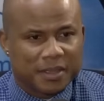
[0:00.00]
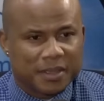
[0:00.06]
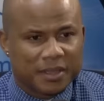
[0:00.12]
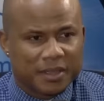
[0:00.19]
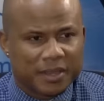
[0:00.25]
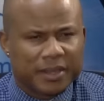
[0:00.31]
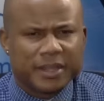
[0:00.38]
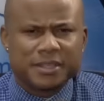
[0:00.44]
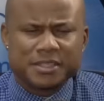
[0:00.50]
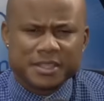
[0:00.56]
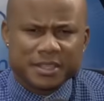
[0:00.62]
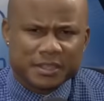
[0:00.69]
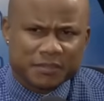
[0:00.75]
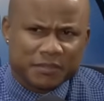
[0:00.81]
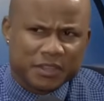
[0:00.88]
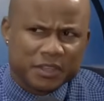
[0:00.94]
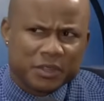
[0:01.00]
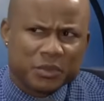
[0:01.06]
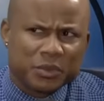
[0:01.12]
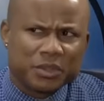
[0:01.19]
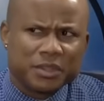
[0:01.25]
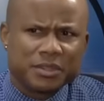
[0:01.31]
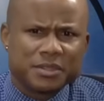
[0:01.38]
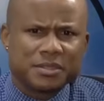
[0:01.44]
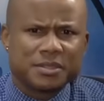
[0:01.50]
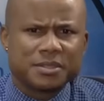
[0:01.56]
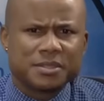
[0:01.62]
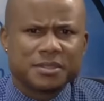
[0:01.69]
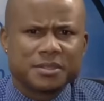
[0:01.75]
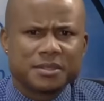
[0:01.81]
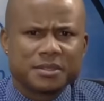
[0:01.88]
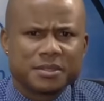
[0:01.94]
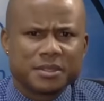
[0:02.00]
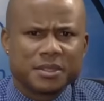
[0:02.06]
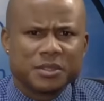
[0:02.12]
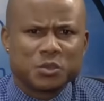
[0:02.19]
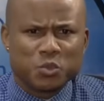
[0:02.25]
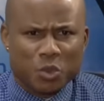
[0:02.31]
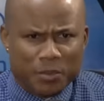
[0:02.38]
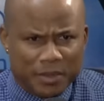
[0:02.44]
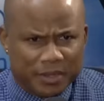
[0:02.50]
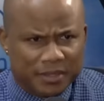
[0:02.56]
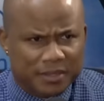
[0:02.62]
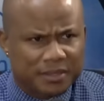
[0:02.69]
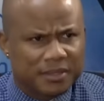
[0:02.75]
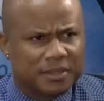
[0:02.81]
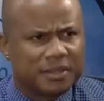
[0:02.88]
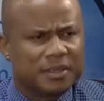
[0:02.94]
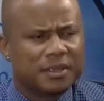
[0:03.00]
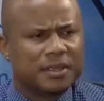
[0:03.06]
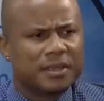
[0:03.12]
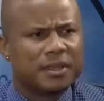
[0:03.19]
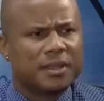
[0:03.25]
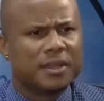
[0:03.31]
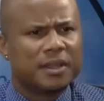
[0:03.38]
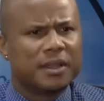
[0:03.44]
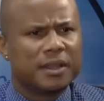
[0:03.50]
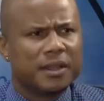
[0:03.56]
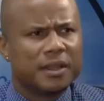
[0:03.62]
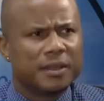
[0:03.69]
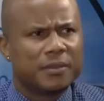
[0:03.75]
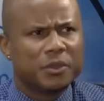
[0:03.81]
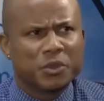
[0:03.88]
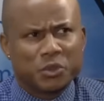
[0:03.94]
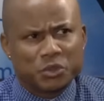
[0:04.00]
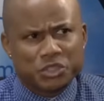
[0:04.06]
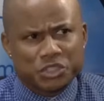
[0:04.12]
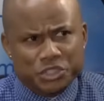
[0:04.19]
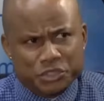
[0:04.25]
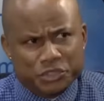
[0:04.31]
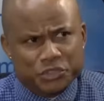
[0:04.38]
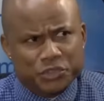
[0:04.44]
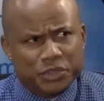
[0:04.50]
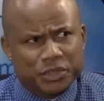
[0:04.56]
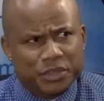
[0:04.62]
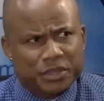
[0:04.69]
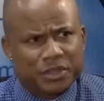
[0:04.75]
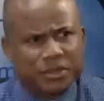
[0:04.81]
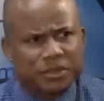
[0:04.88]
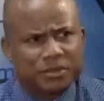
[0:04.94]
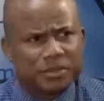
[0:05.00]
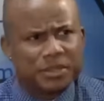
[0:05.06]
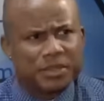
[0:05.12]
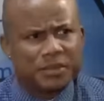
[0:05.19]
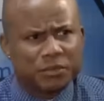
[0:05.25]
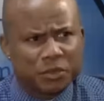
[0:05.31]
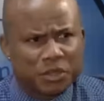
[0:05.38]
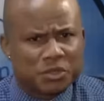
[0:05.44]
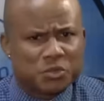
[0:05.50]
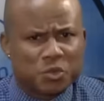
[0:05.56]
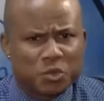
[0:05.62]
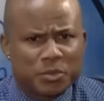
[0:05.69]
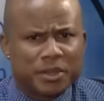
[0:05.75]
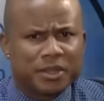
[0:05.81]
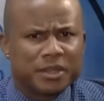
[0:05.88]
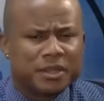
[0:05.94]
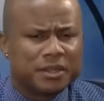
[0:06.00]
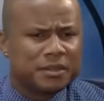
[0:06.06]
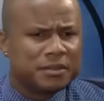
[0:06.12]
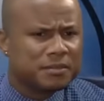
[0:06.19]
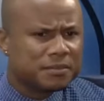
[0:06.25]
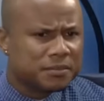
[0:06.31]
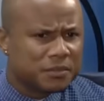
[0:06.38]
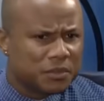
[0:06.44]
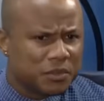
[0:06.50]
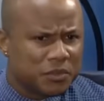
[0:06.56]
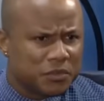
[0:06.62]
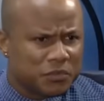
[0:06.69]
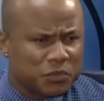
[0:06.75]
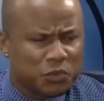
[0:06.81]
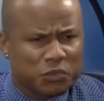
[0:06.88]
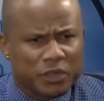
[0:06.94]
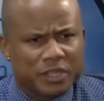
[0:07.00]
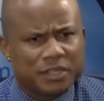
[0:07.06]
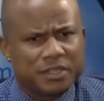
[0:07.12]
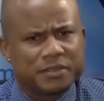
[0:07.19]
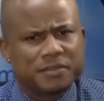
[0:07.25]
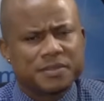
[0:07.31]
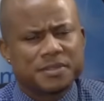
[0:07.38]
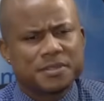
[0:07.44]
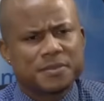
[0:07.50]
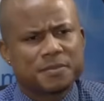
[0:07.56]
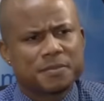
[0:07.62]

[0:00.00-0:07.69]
And Nancy lived there with his woman. There were no children there, but he lived with his woman and a few relatives.